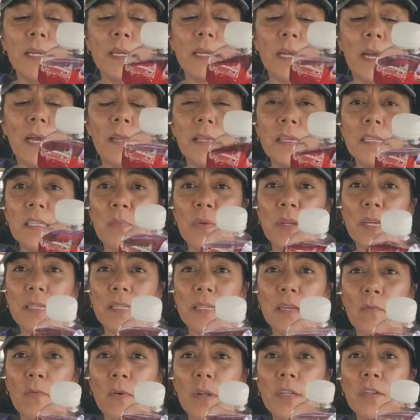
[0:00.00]
I got this is
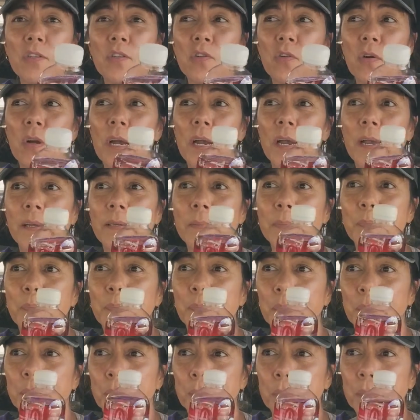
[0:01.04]
because I want to try
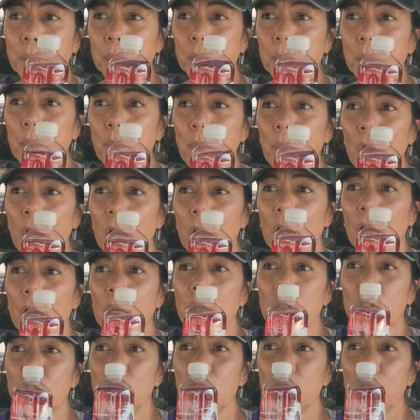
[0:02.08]

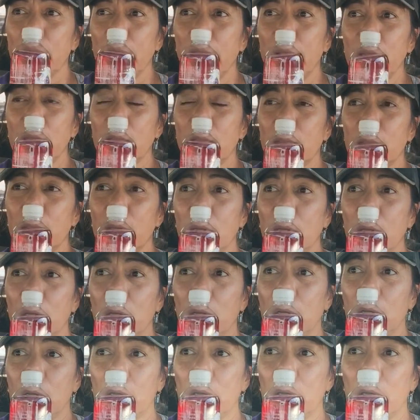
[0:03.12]
to make
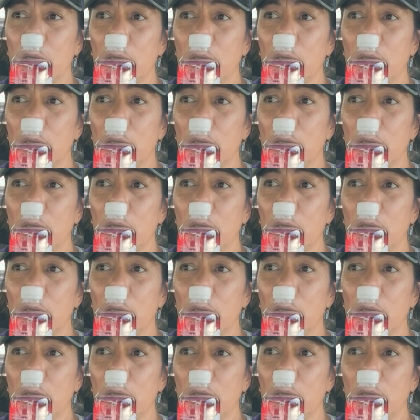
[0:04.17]
the...